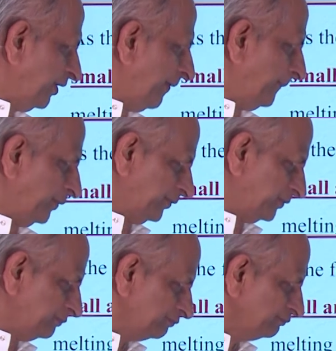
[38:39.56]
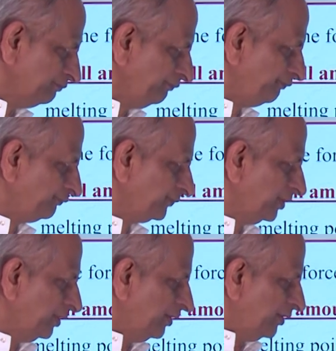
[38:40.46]
compounds.
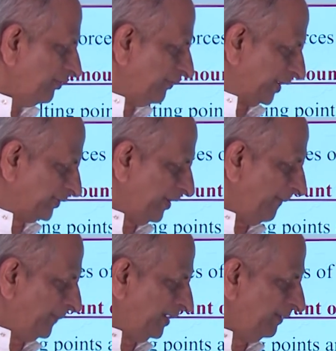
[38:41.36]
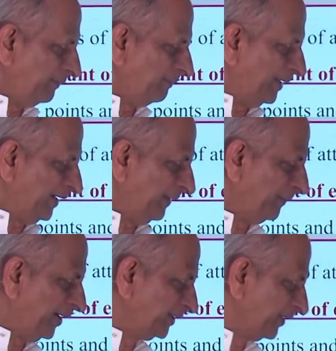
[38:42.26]
For example, melting
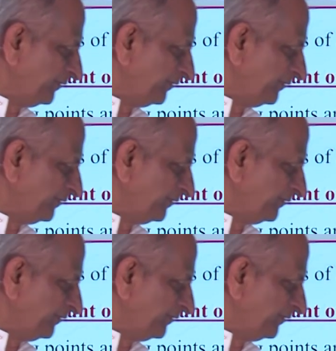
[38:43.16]
point of